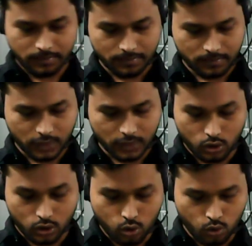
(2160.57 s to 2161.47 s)

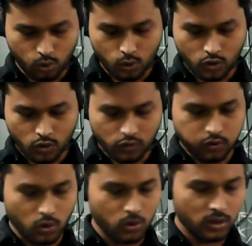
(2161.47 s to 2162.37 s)

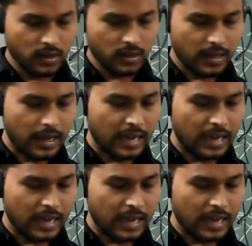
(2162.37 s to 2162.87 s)
4, and